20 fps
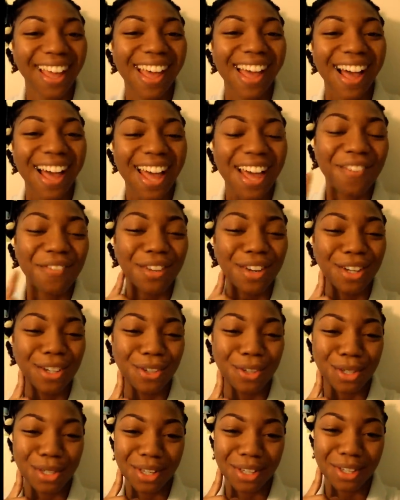I have an
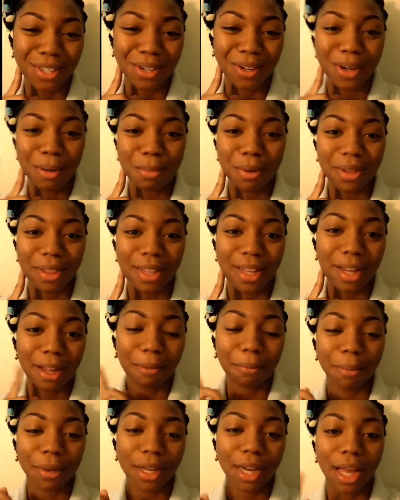interesting story about
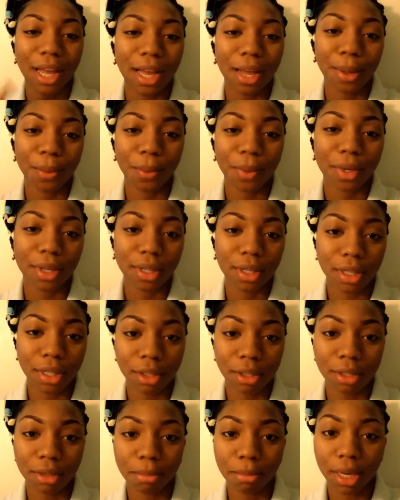that, but I
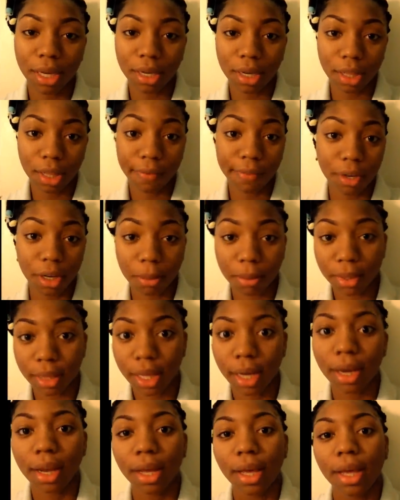will make another video about
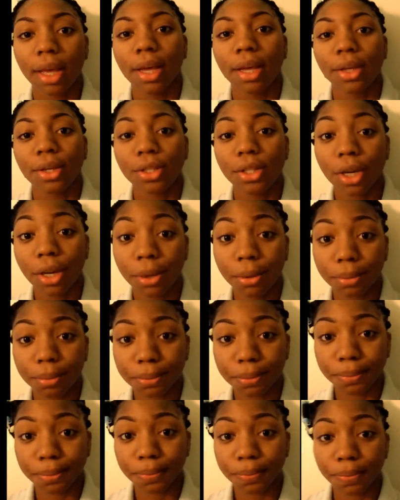that. So,
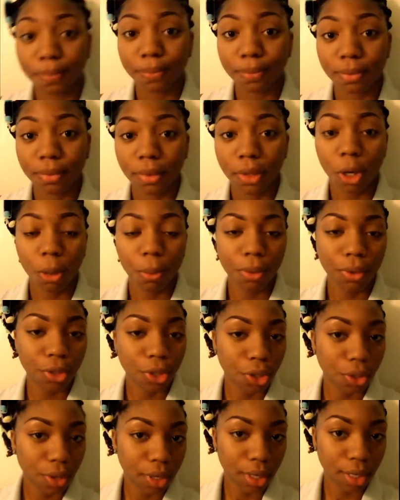hope you
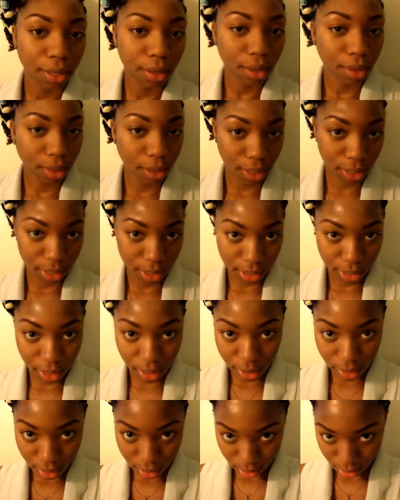enjoy this
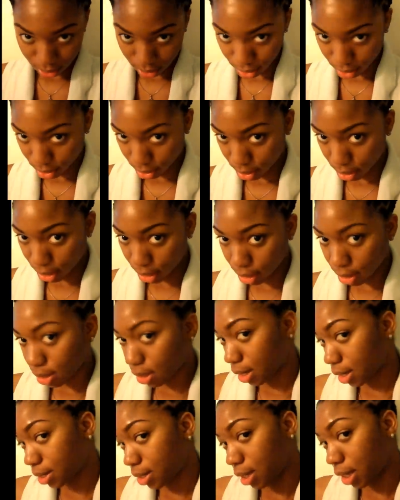look,
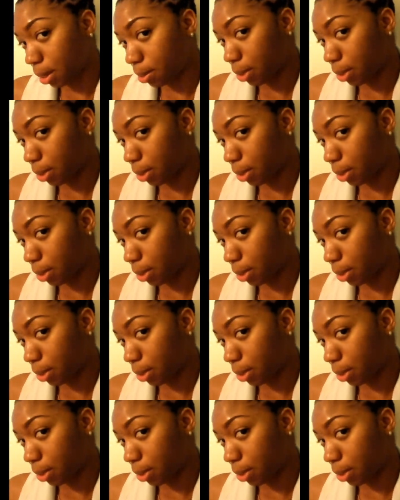and I'll take a